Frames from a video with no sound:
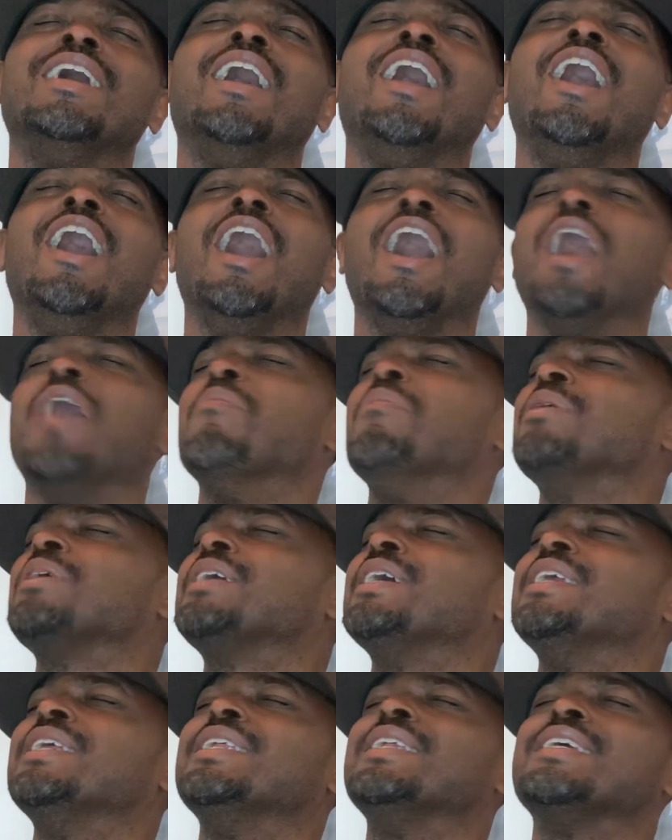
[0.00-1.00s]
I'm going to
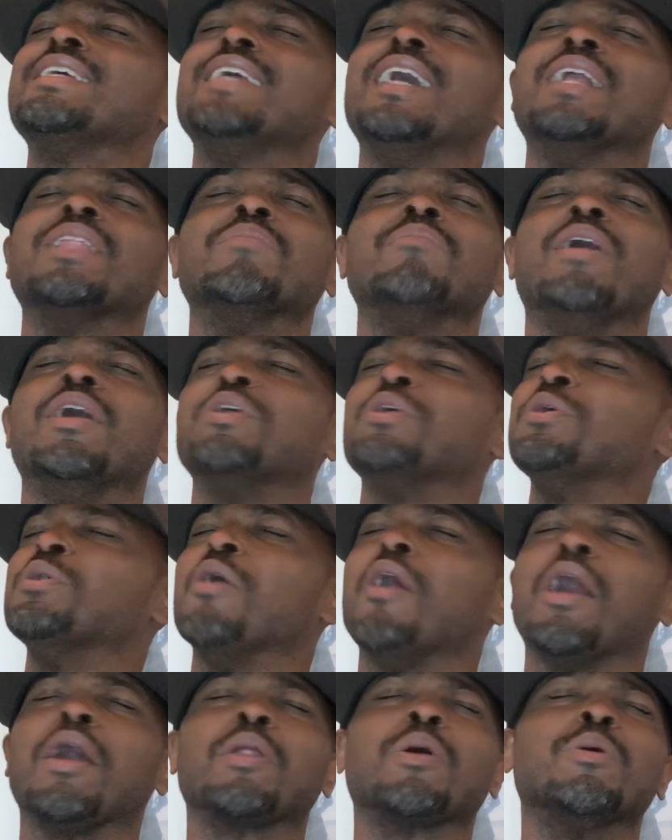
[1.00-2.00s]
get it together, man. You
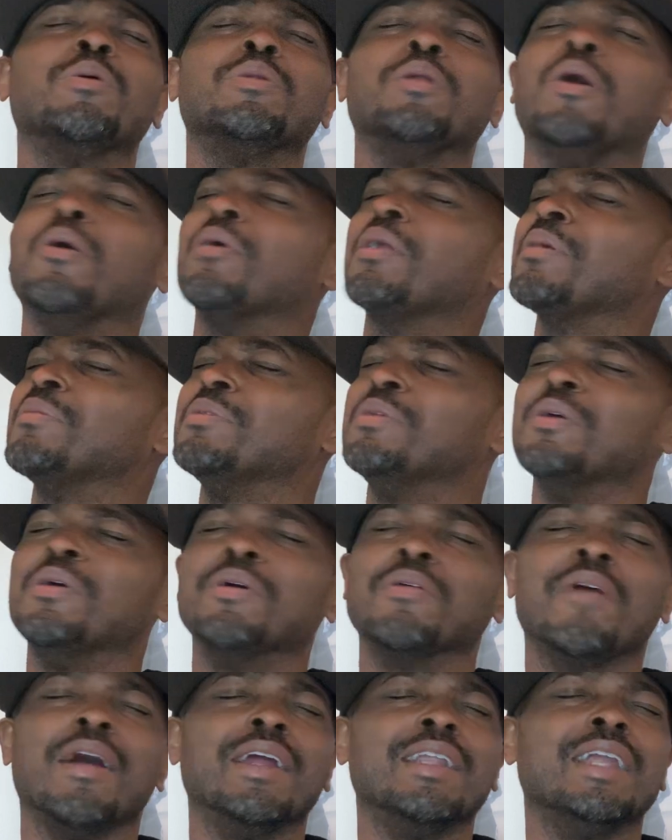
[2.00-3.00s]
know I don't know what I'm
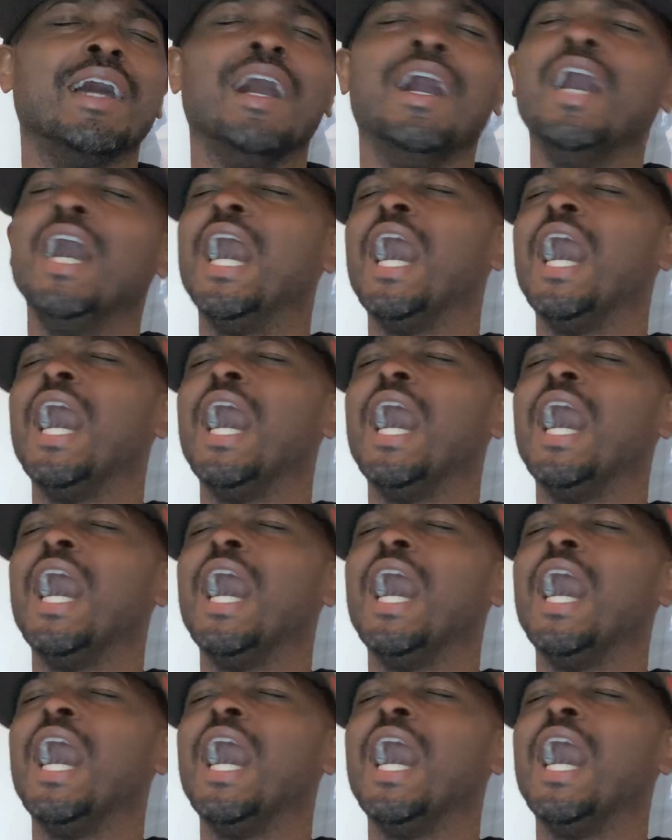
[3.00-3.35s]
doing right now.